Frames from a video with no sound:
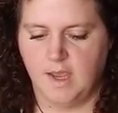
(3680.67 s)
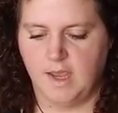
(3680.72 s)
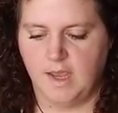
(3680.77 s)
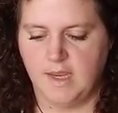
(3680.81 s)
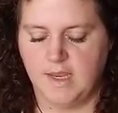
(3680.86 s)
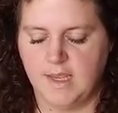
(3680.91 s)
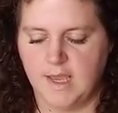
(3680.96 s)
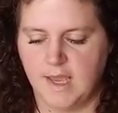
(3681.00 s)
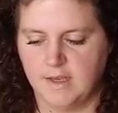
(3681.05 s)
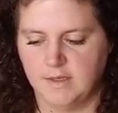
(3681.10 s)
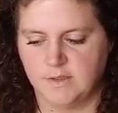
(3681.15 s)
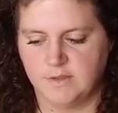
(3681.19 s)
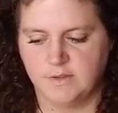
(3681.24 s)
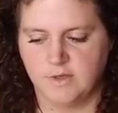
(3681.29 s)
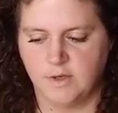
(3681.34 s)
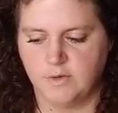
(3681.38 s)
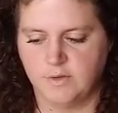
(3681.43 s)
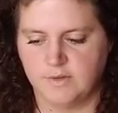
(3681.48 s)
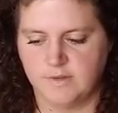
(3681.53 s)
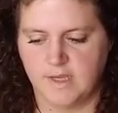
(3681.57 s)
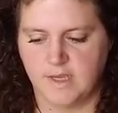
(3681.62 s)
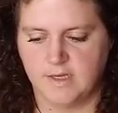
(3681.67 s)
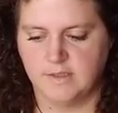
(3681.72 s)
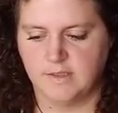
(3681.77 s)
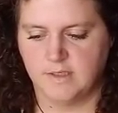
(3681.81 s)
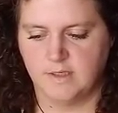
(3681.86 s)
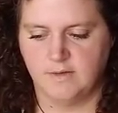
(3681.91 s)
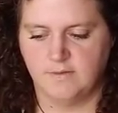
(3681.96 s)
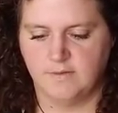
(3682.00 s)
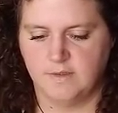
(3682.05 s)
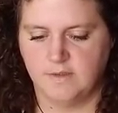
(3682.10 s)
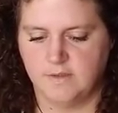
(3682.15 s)
yet so
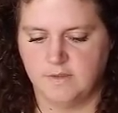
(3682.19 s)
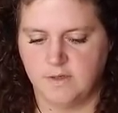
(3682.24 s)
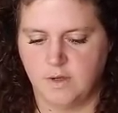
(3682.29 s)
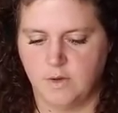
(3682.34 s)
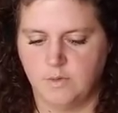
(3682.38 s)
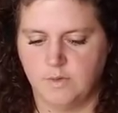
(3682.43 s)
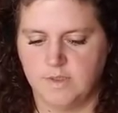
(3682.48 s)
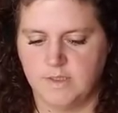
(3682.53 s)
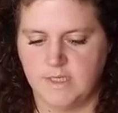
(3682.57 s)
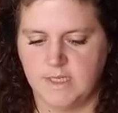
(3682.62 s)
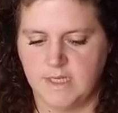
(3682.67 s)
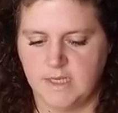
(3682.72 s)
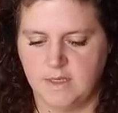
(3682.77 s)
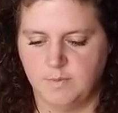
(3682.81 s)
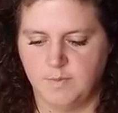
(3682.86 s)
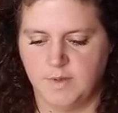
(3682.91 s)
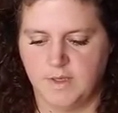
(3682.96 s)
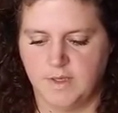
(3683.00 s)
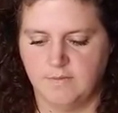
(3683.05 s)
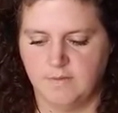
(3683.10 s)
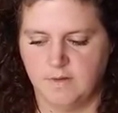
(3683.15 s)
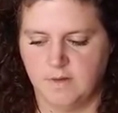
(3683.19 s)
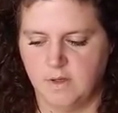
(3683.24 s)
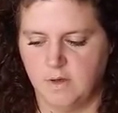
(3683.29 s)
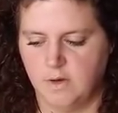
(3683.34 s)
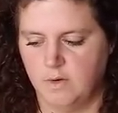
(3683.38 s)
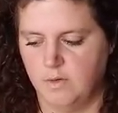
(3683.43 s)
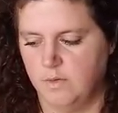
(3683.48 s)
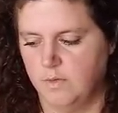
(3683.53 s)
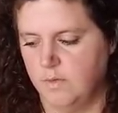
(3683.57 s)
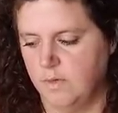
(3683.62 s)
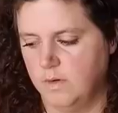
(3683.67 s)
sensitive and so deep, even
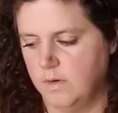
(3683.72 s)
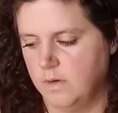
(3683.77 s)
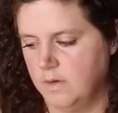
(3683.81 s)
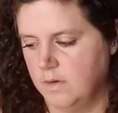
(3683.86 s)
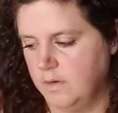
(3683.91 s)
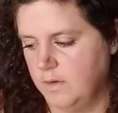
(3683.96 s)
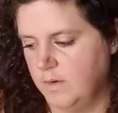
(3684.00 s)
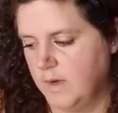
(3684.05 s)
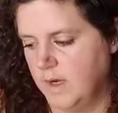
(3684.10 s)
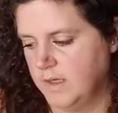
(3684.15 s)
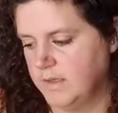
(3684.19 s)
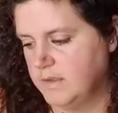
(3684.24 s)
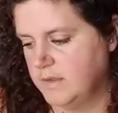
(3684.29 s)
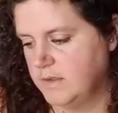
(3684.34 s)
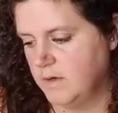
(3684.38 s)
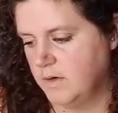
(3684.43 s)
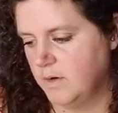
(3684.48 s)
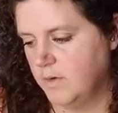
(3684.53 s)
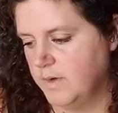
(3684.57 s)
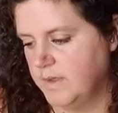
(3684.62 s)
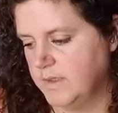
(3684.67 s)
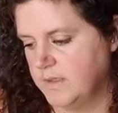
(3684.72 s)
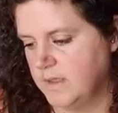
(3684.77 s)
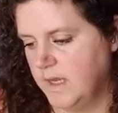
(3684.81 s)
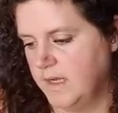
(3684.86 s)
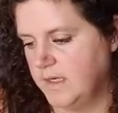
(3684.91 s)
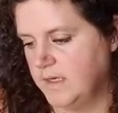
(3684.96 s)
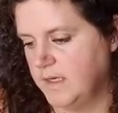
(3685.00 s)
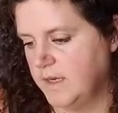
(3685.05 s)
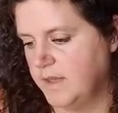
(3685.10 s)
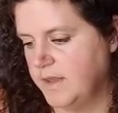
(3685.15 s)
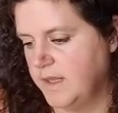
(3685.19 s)
though you guys don't always
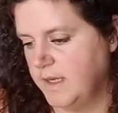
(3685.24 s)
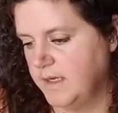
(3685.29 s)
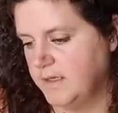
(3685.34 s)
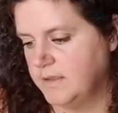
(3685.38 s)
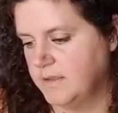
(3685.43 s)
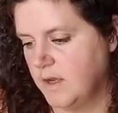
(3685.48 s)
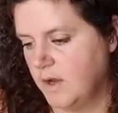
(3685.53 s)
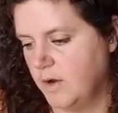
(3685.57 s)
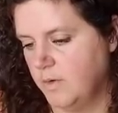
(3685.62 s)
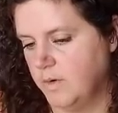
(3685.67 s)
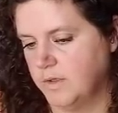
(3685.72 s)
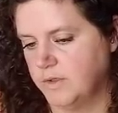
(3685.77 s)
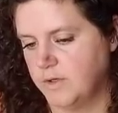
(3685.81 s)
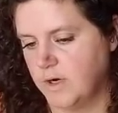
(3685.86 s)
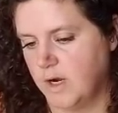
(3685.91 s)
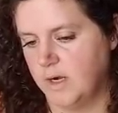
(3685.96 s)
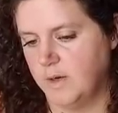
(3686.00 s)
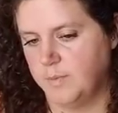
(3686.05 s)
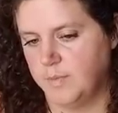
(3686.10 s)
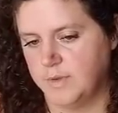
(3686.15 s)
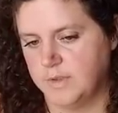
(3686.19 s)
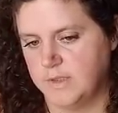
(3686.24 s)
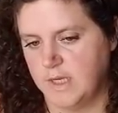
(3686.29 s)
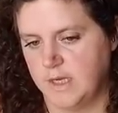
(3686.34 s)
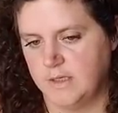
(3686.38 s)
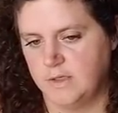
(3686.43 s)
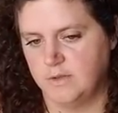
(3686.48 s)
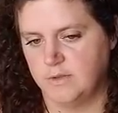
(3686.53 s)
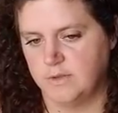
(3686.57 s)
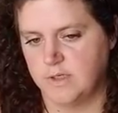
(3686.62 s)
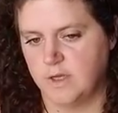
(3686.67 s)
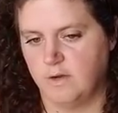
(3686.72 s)
like to think so or try to
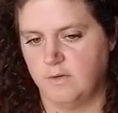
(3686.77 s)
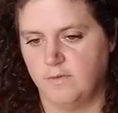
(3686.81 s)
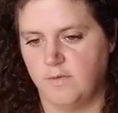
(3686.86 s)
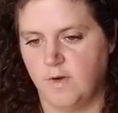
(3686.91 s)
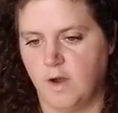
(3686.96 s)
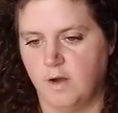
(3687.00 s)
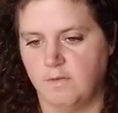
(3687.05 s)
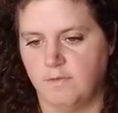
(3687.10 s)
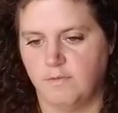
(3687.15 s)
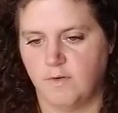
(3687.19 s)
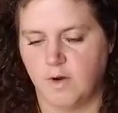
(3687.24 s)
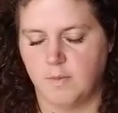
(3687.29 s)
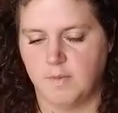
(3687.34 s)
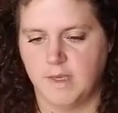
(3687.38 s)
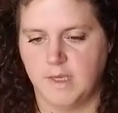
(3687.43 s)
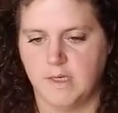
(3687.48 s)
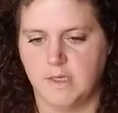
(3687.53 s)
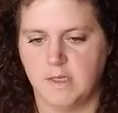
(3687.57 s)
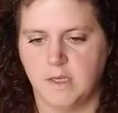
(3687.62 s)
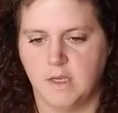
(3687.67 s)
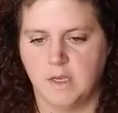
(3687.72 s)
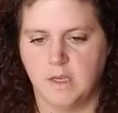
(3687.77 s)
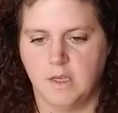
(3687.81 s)
protect yourself off from it.